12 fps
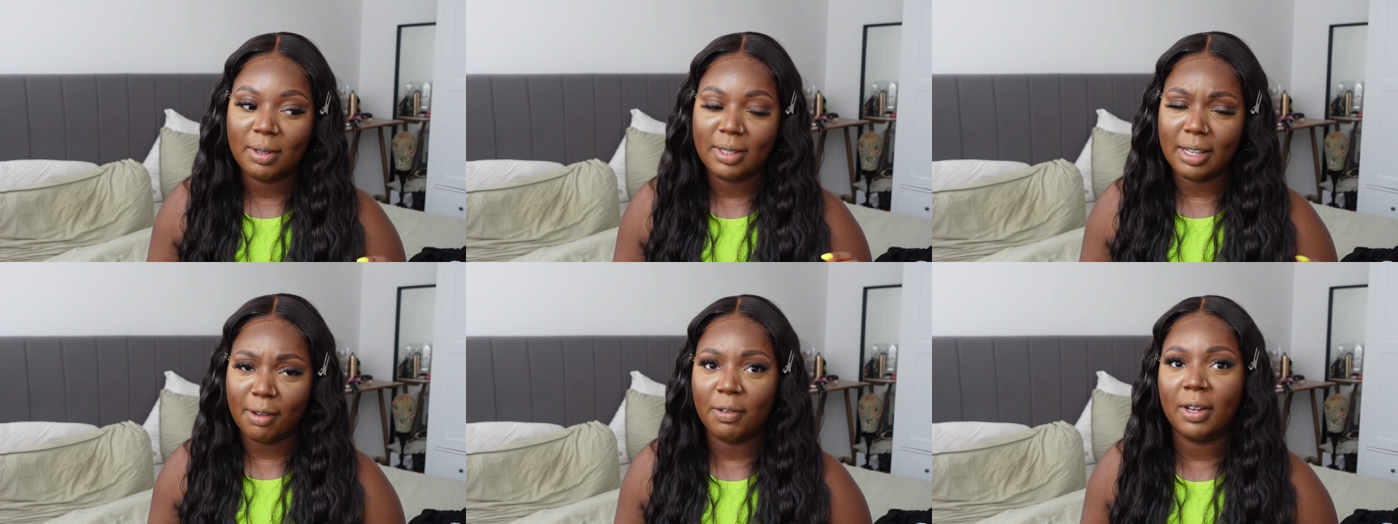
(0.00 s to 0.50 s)

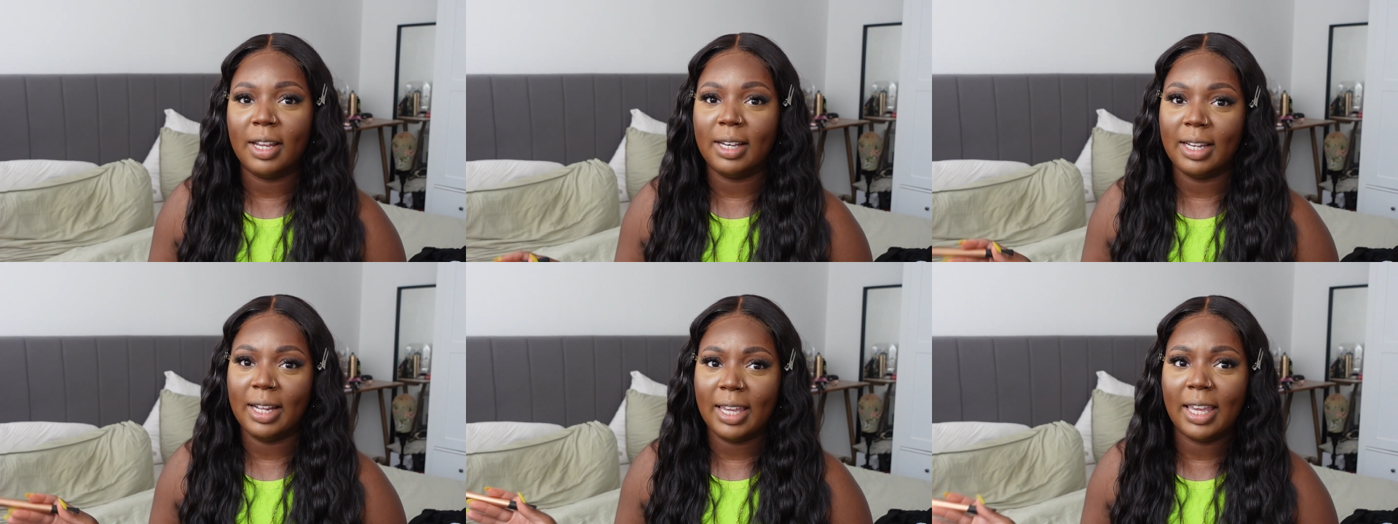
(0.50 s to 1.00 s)

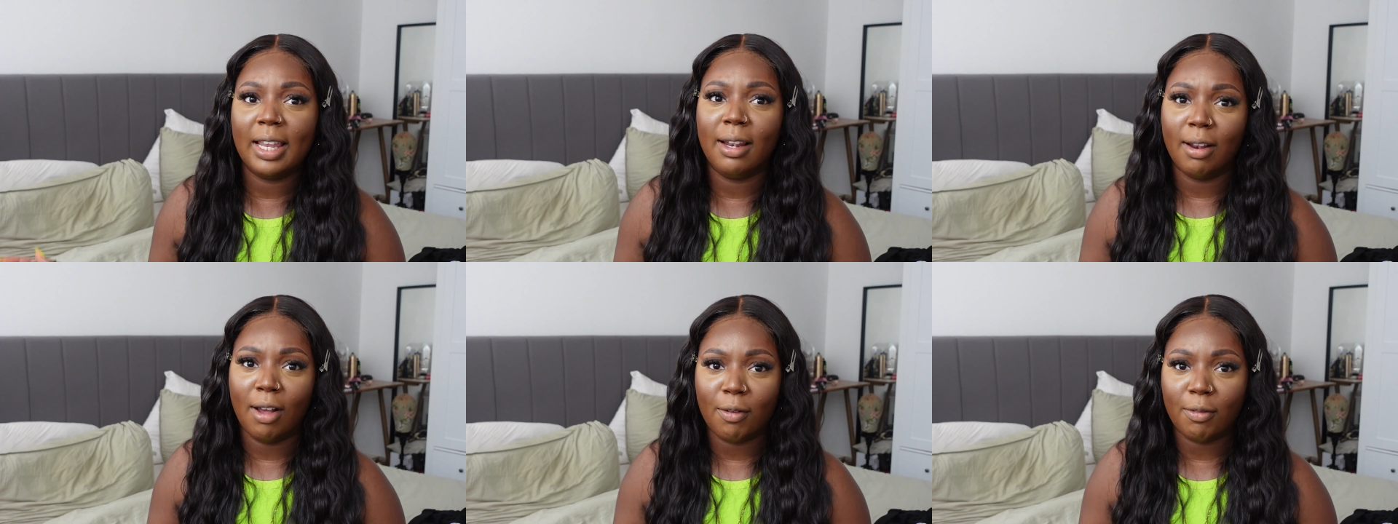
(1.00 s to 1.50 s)
definitely
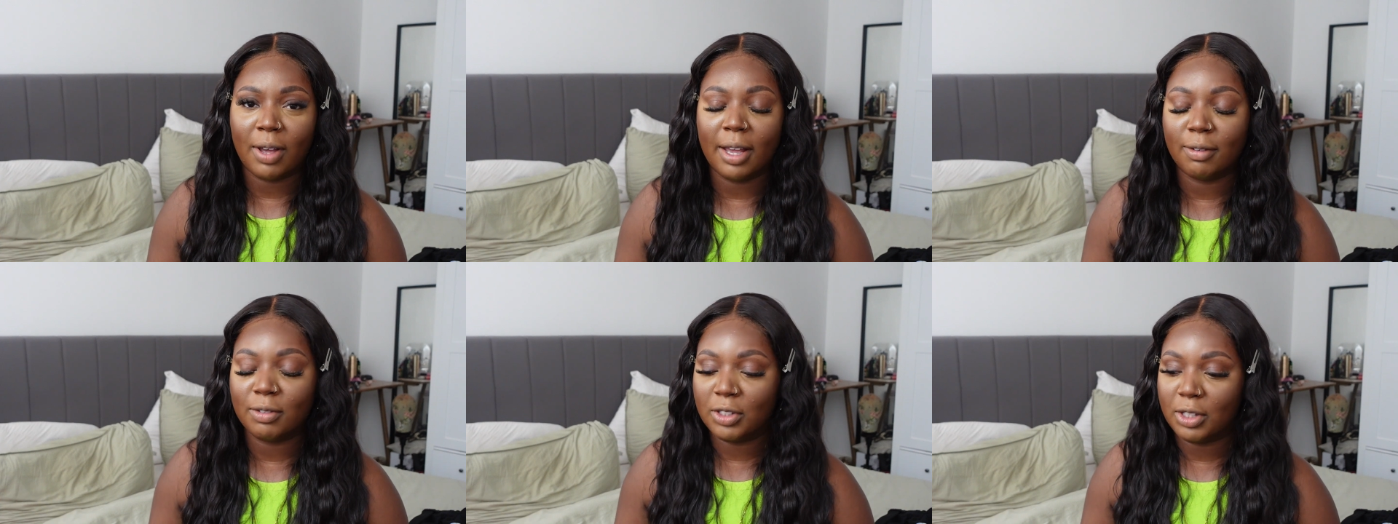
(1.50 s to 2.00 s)
in love kind
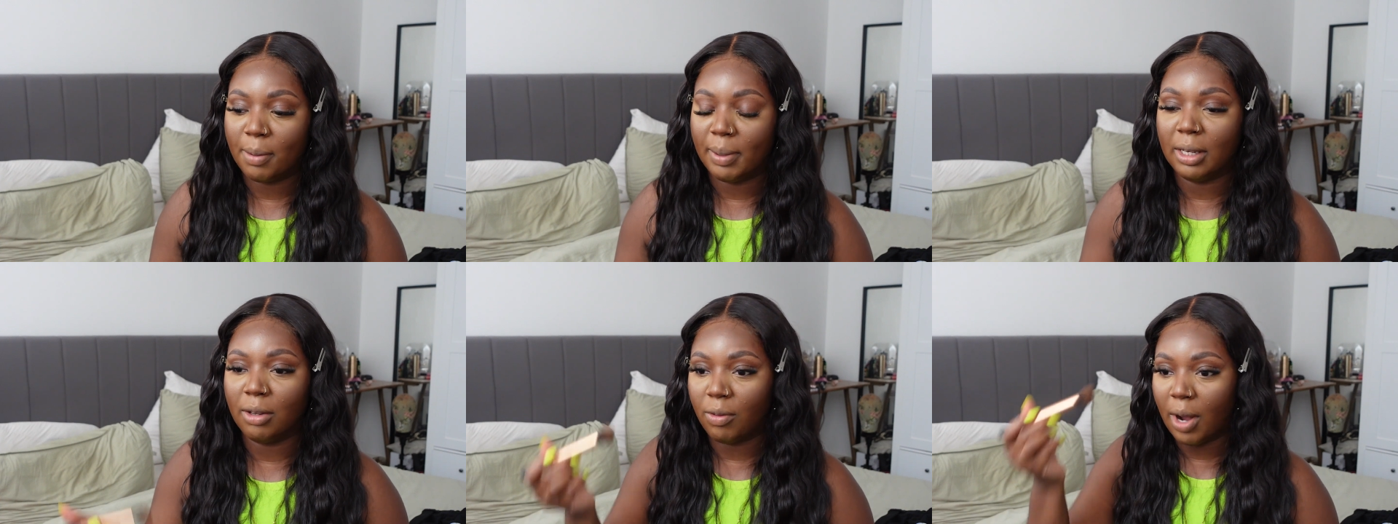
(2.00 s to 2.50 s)
of stir me
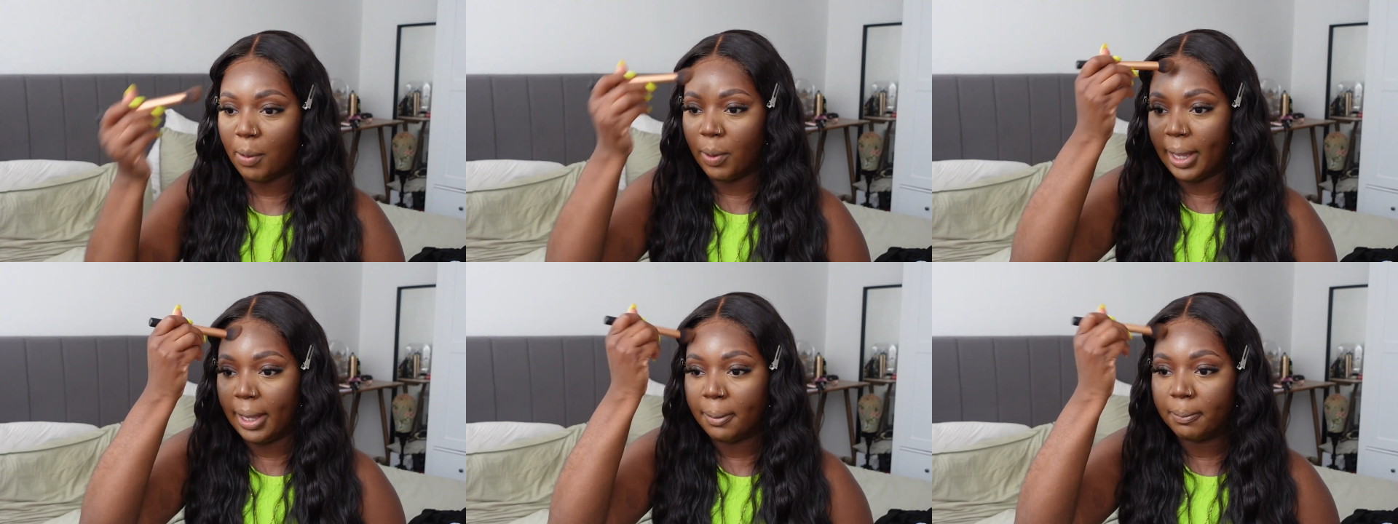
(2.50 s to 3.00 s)
in the right
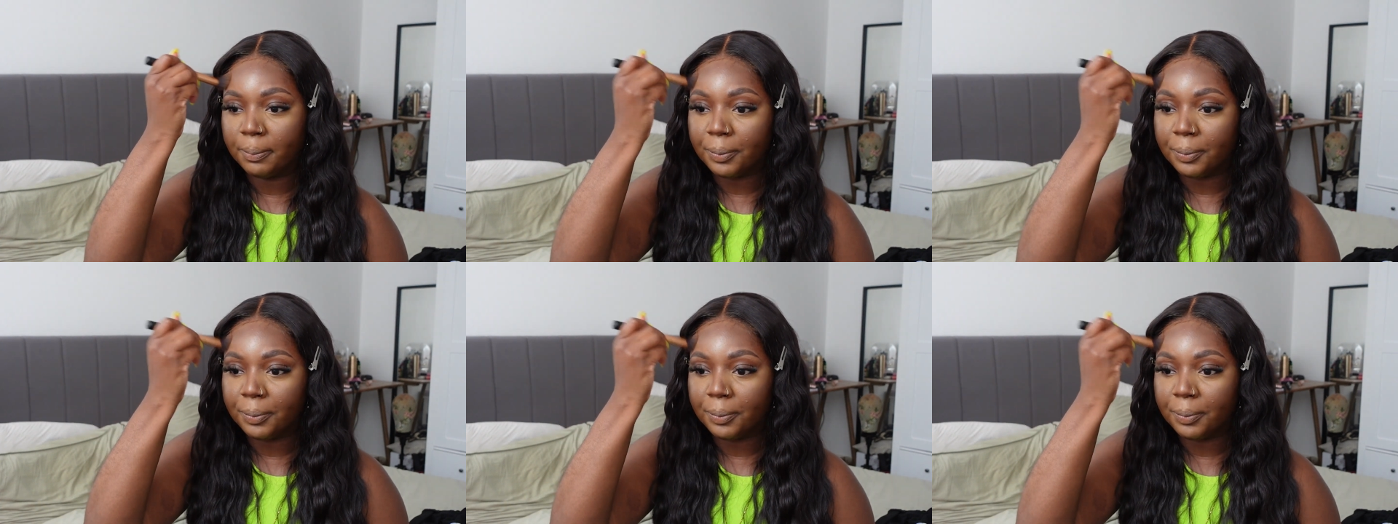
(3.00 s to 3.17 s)
way.